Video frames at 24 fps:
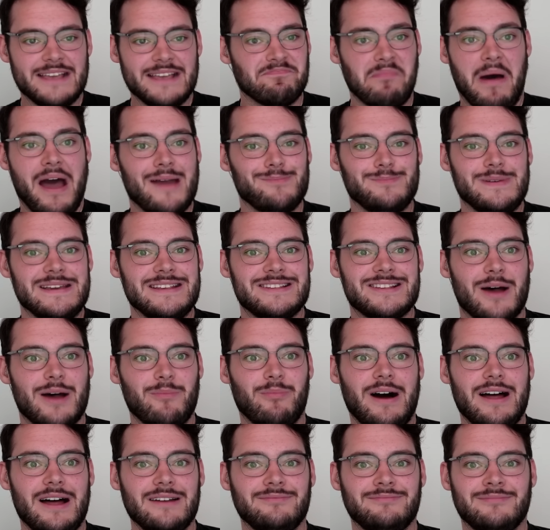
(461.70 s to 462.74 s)
There might be
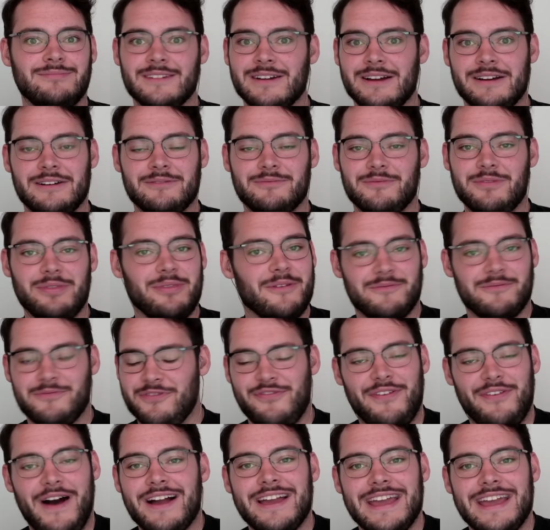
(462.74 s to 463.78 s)
someone
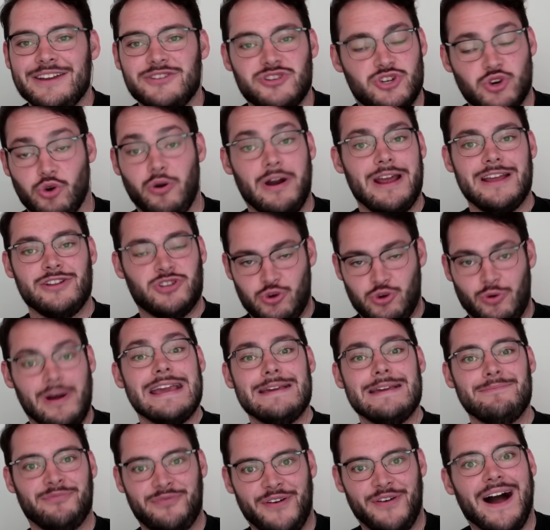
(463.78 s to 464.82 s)
fucking dr
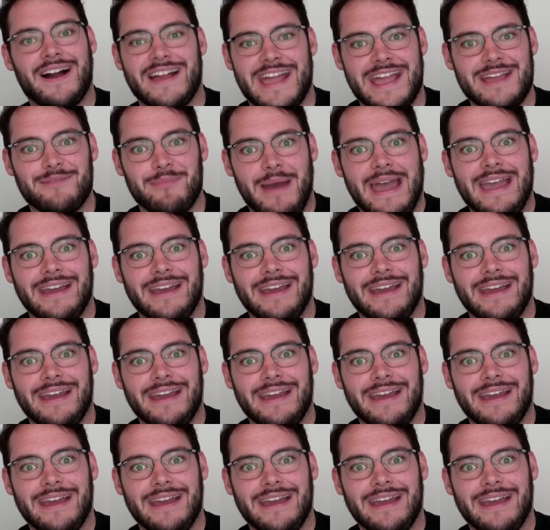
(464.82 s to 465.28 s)
dream fucking